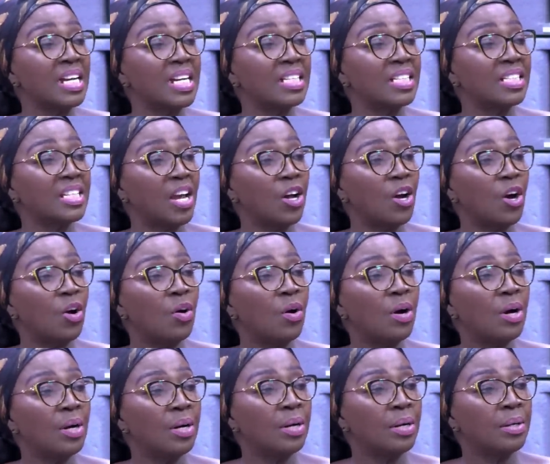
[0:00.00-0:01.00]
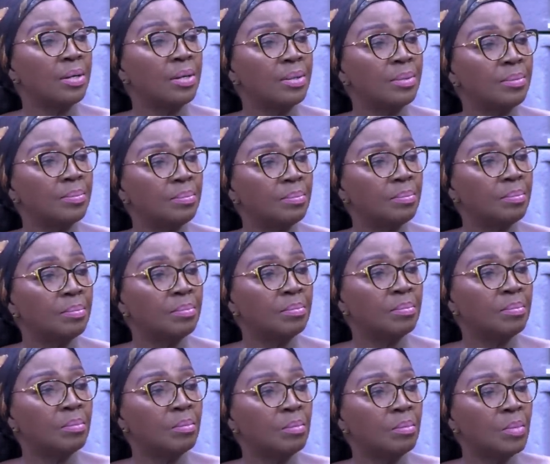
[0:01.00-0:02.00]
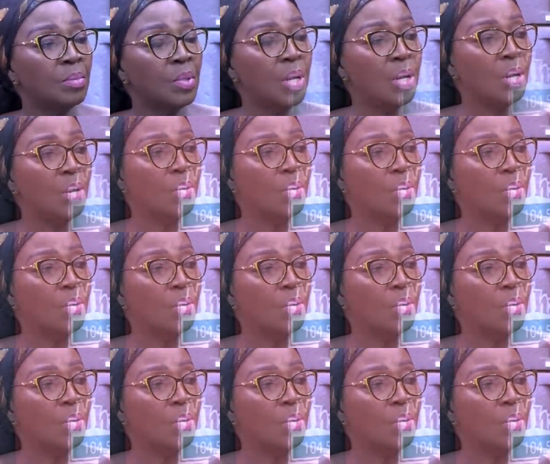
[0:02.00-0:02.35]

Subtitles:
ono akasa na me se mota tete ma no